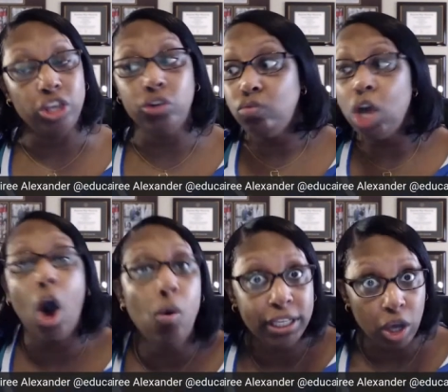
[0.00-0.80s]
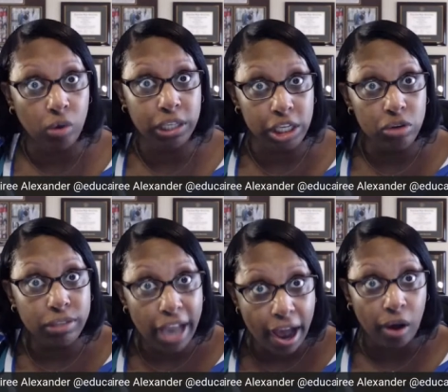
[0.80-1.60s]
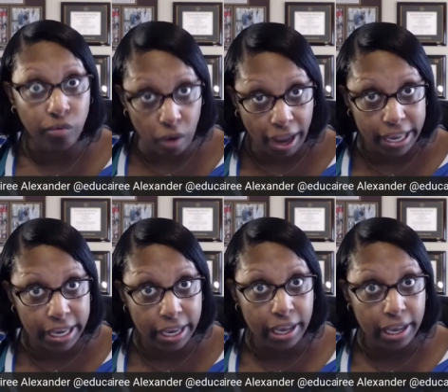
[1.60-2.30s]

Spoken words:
You know what's holding you down, right?